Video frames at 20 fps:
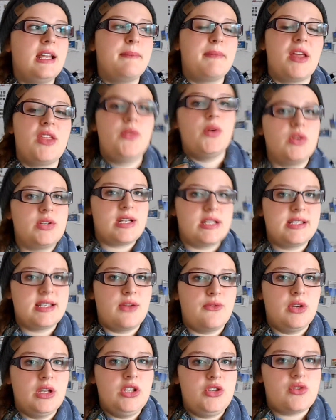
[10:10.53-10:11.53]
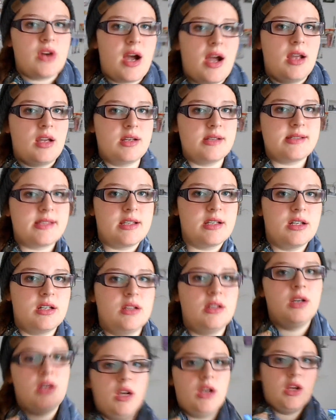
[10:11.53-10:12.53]
my throat tends to get really dry because
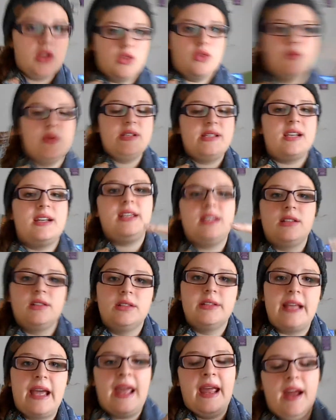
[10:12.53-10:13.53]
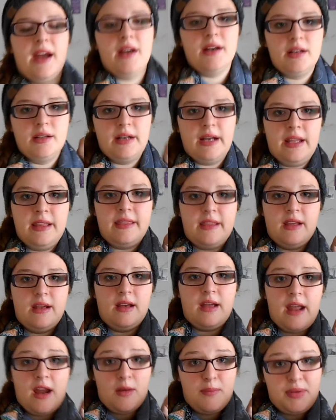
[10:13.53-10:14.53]
the recycled air in
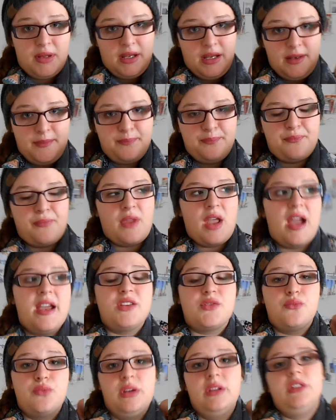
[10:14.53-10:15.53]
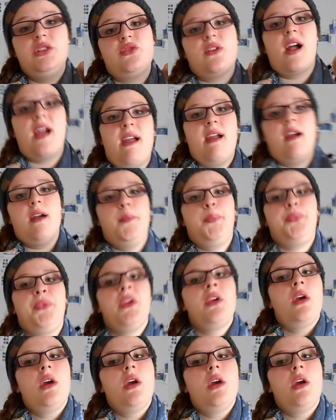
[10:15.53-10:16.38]
the airplane is really dry air.